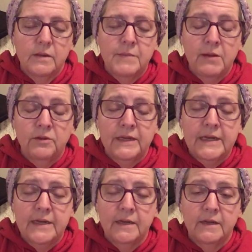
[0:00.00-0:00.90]

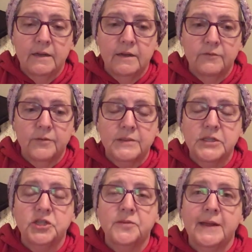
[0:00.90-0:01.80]
Melanie from
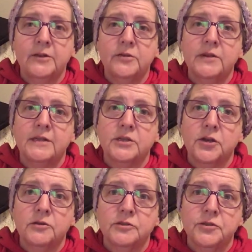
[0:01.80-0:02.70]
Stitch to My Lou does
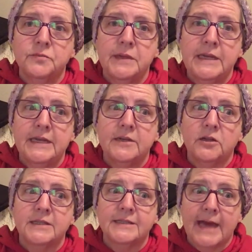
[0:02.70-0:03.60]
her Zoom meeting
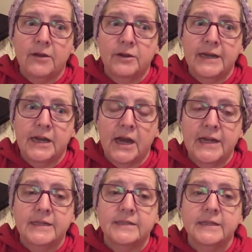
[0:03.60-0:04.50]
on Saturday
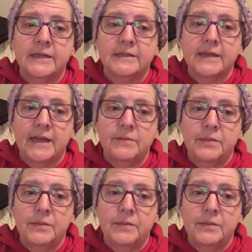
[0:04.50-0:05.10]
nights. It's 8